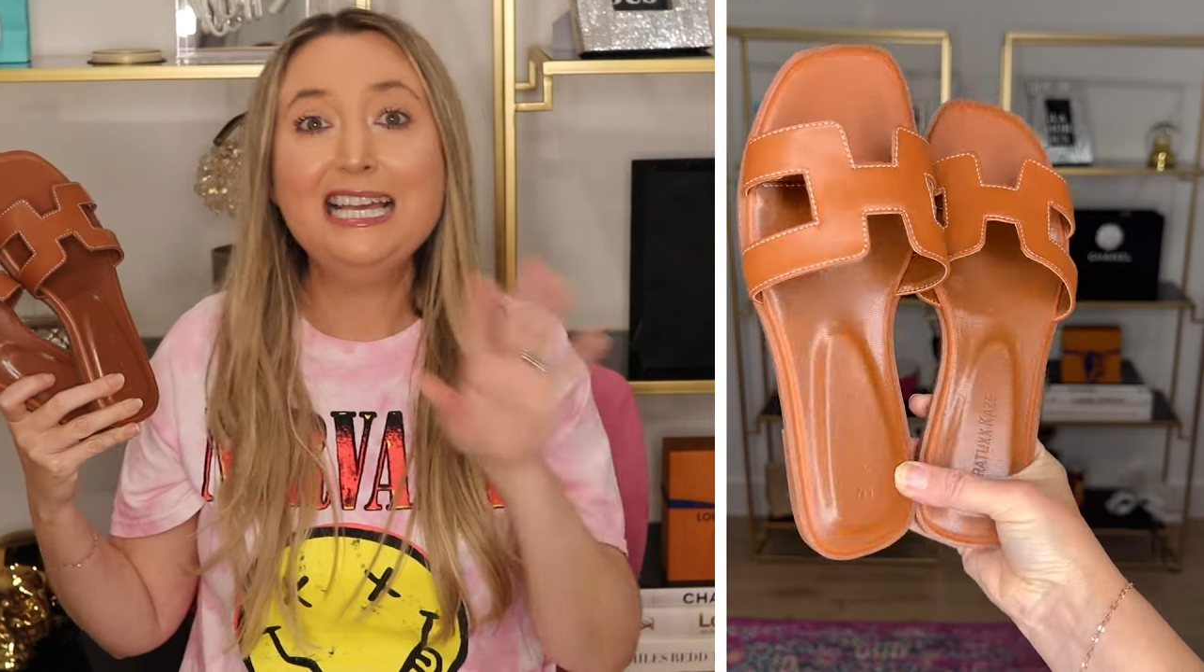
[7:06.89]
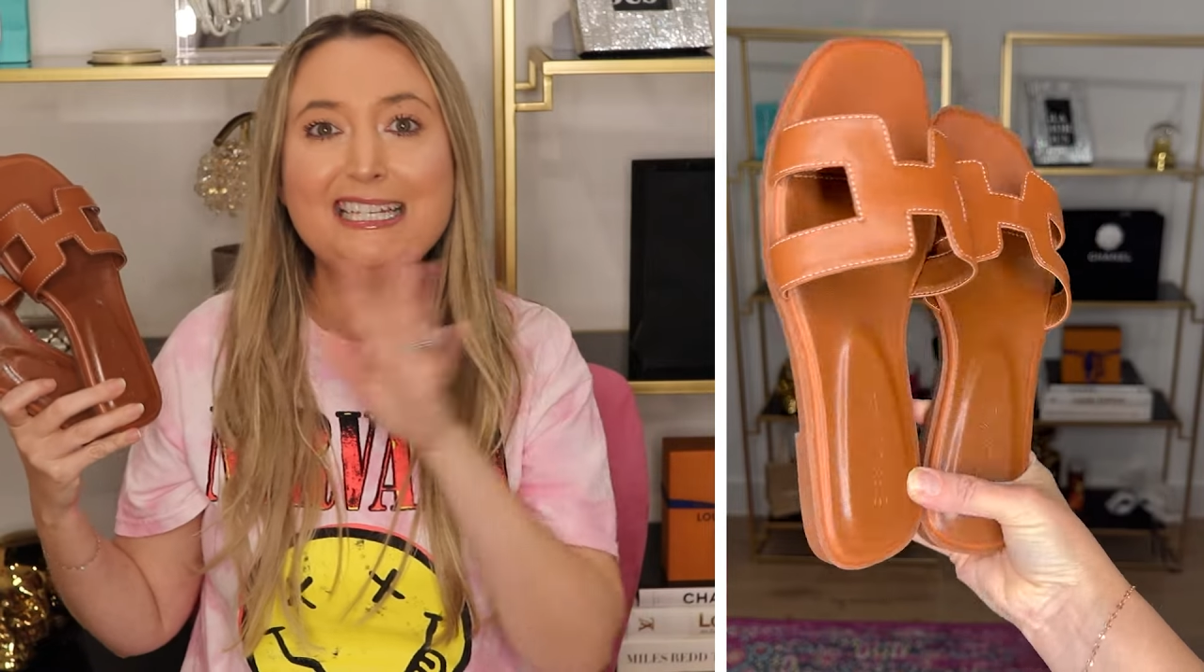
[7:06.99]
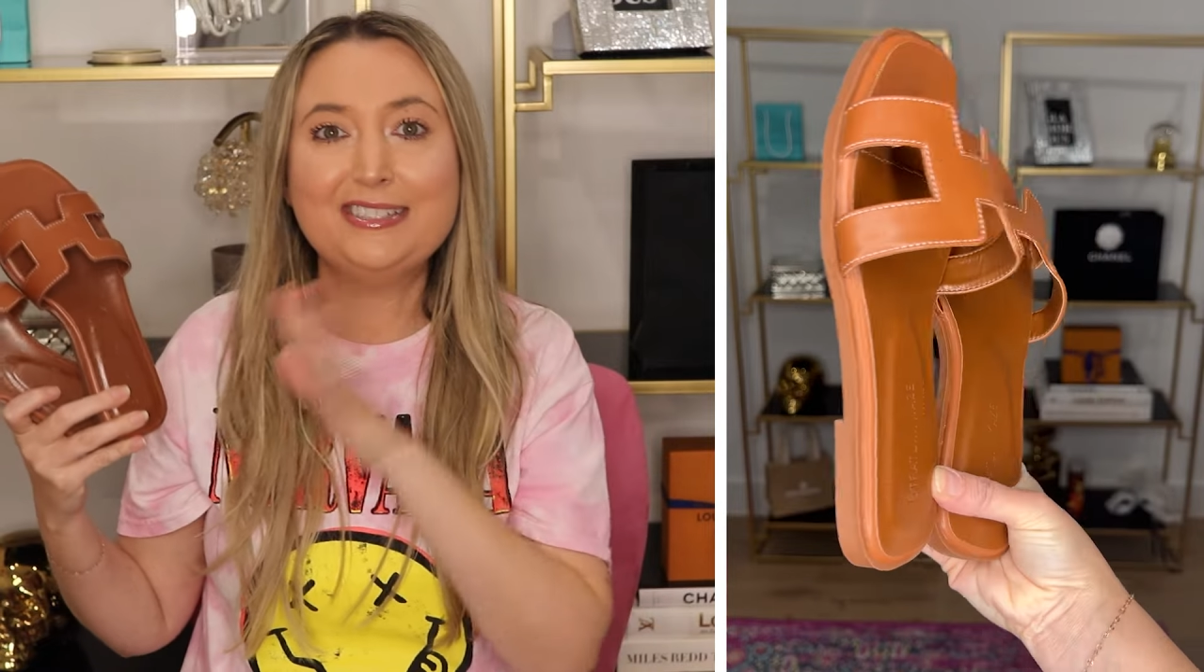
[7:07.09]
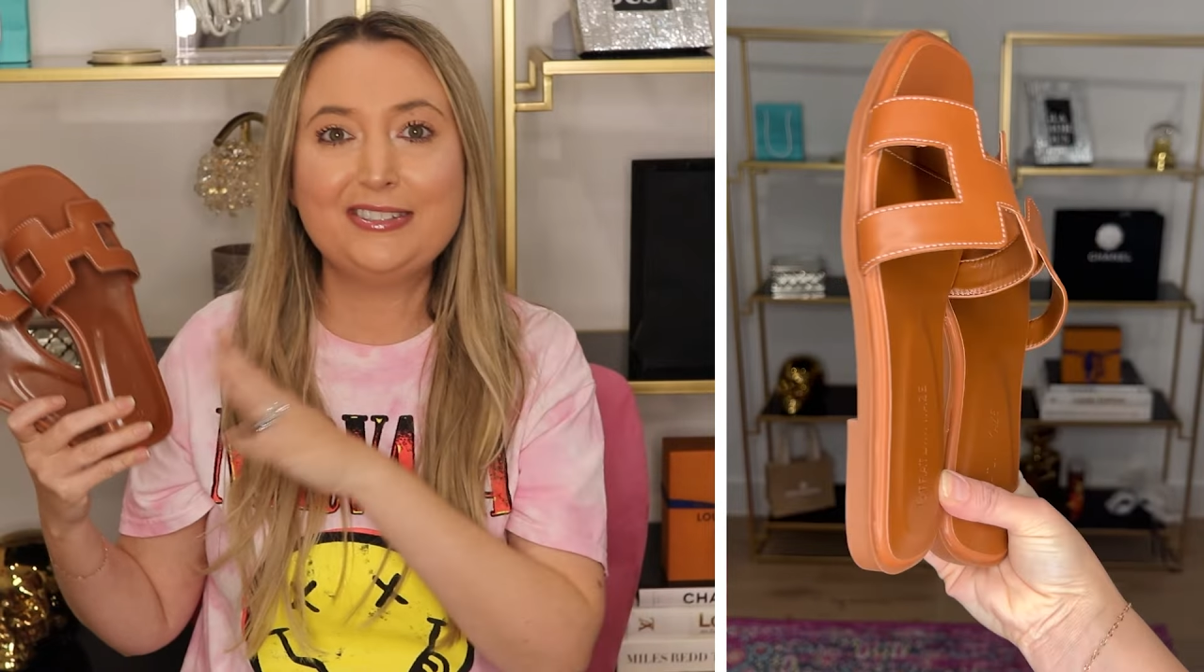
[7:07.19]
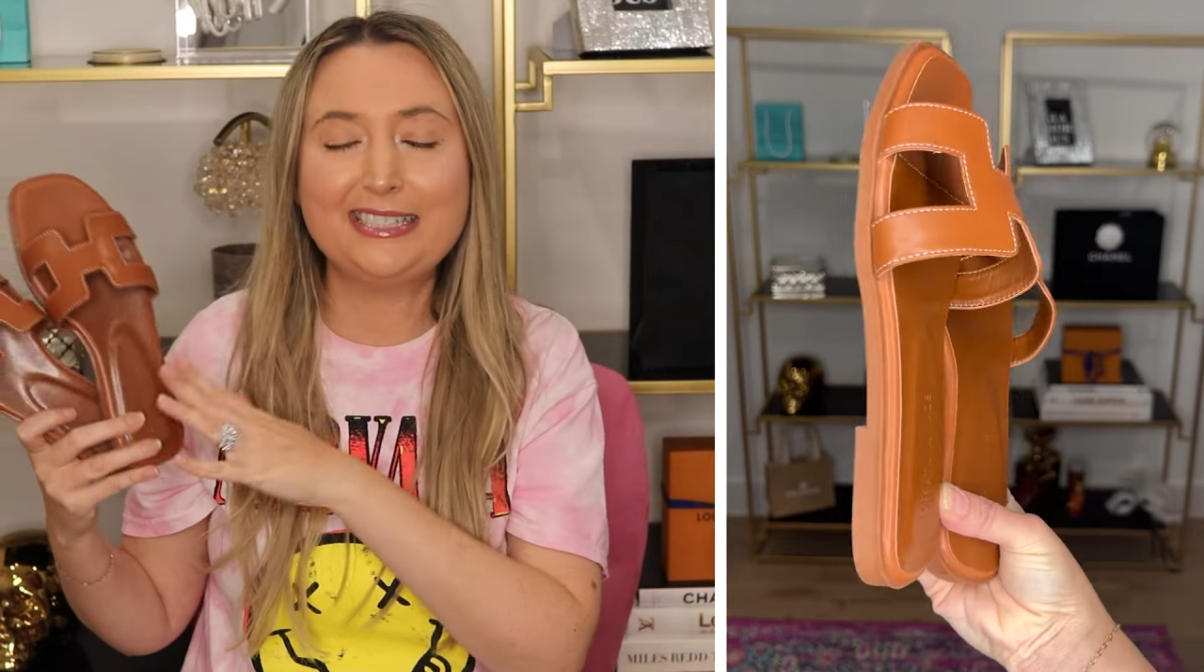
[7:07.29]

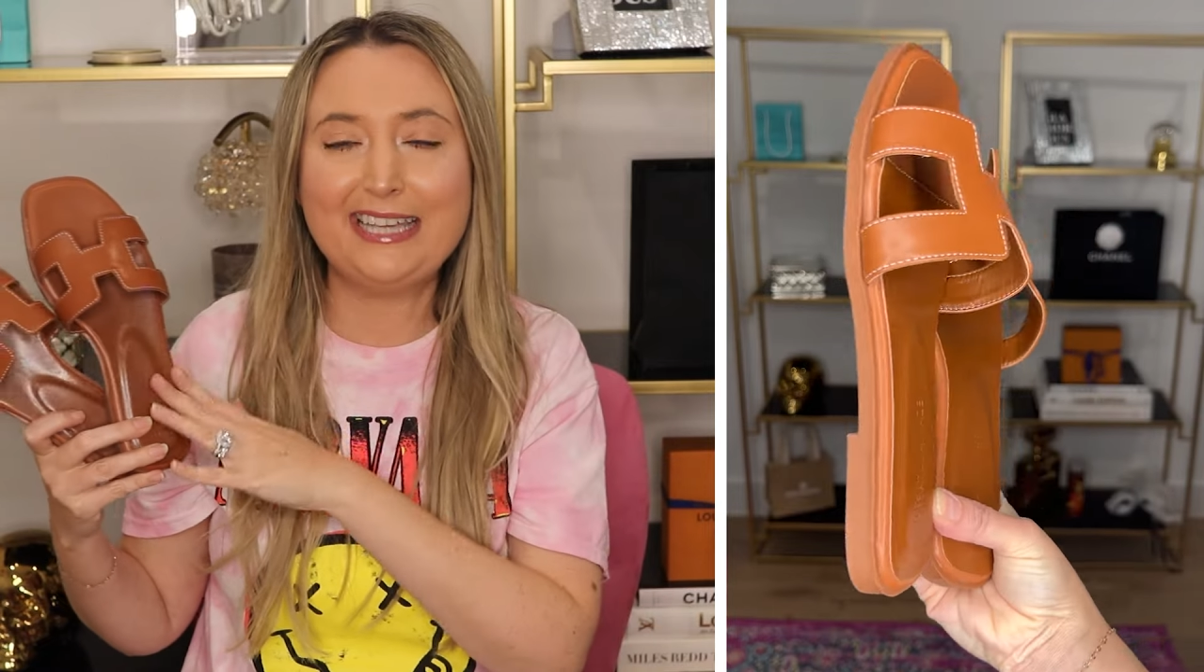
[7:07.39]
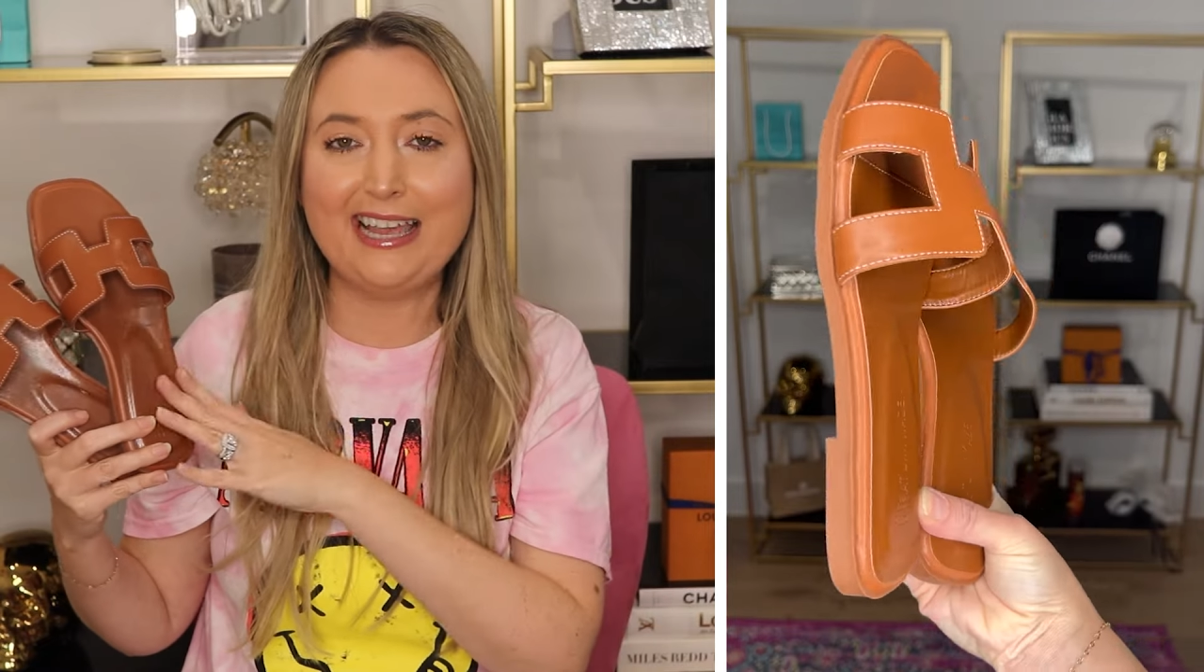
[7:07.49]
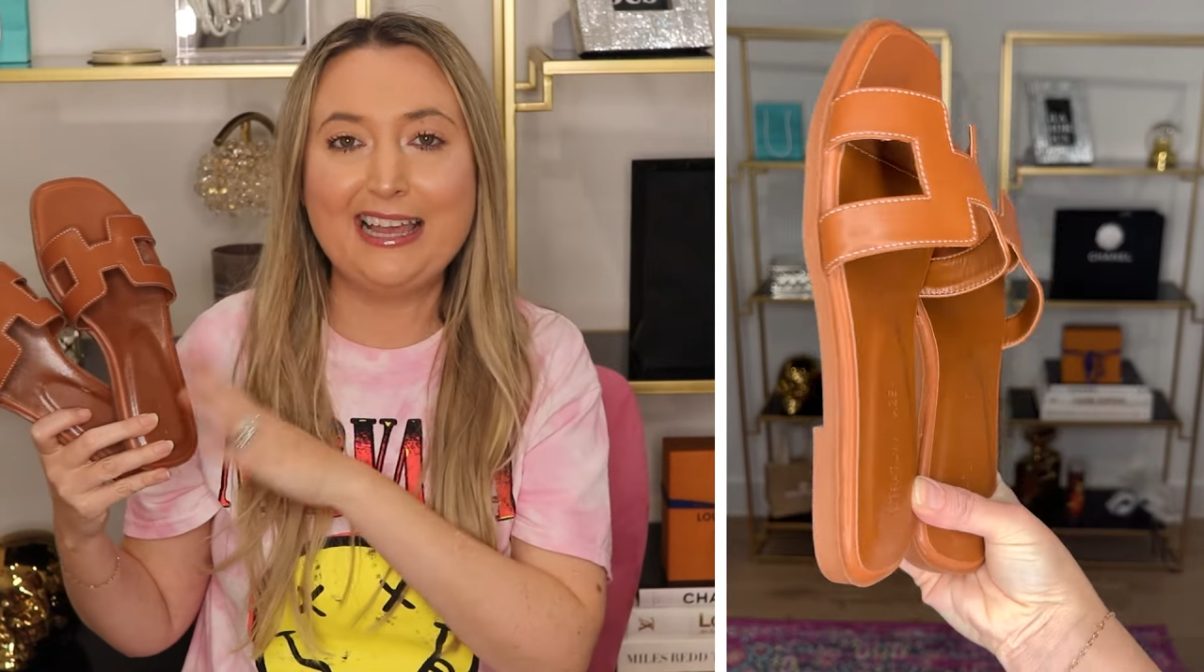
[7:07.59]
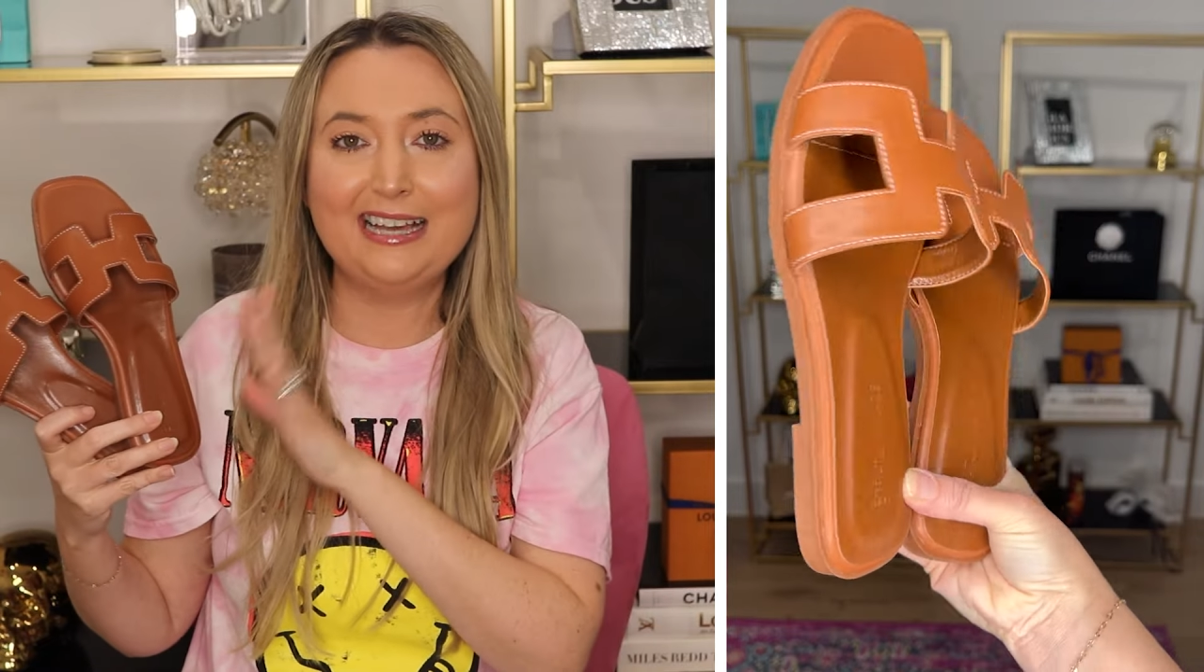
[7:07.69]
is to get